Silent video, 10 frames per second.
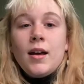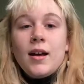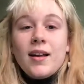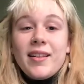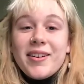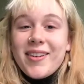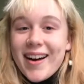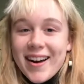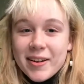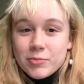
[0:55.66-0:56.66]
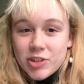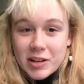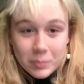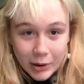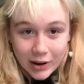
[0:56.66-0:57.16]
Hello, I'm
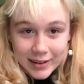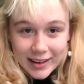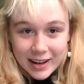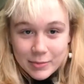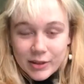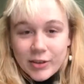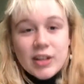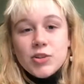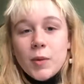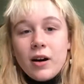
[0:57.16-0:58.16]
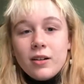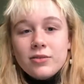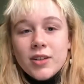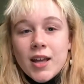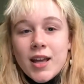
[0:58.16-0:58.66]
Jane Bach and I'm in grade 12.
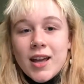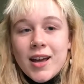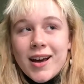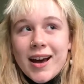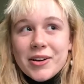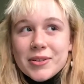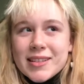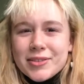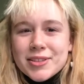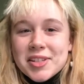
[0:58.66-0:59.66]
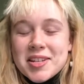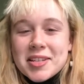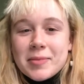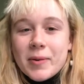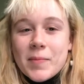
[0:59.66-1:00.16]
I know it sounds
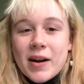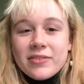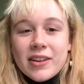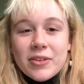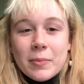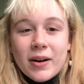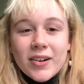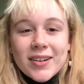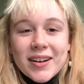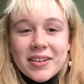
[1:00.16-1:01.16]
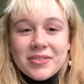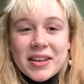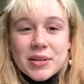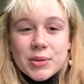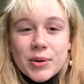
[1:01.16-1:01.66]
cheesy, but my favorite part of
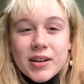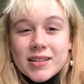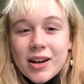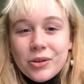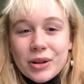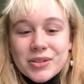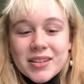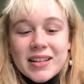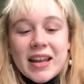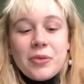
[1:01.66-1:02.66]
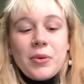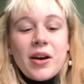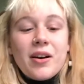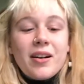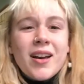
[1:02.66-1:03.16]
Eastwood is how closely knit we
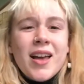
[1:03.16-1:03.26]
are.